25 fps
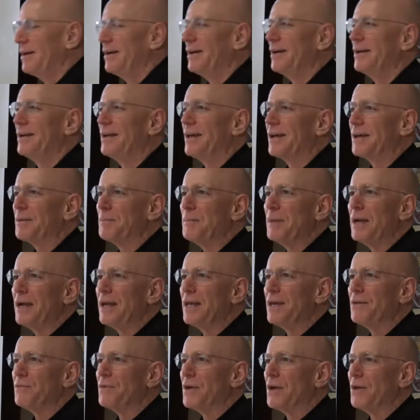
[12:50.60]
and like
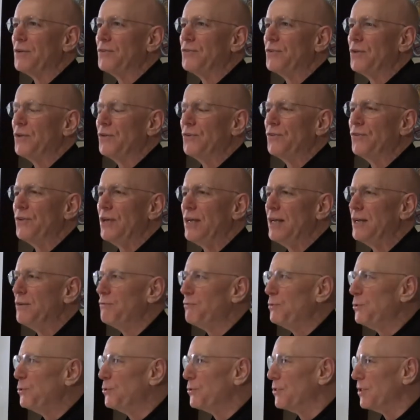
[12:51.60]
many of us, has seen a
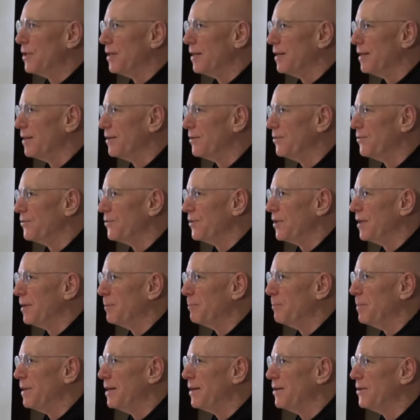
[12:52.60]
few things
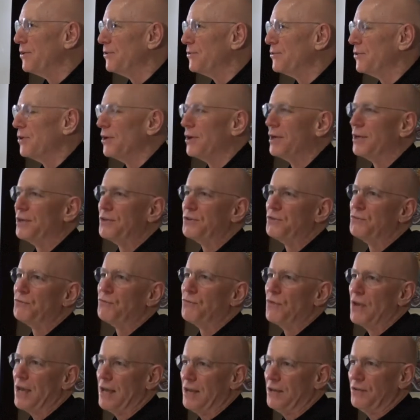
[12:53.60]
and bears on its
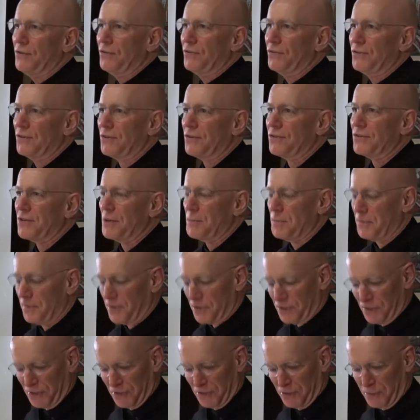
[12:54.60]
face some of
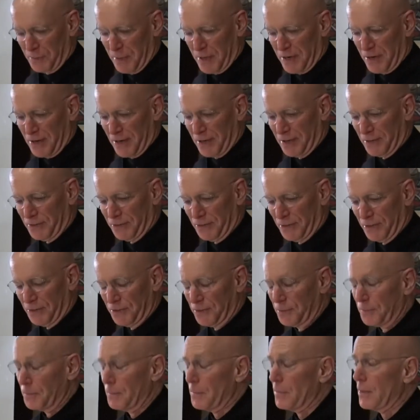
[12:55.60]
its
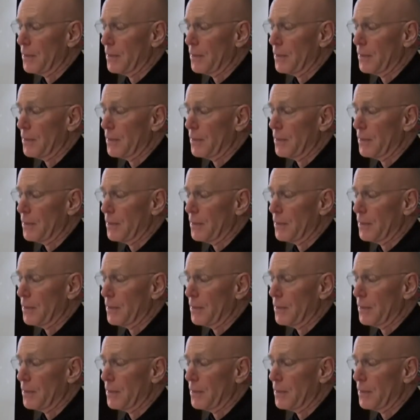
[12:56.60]
experiences.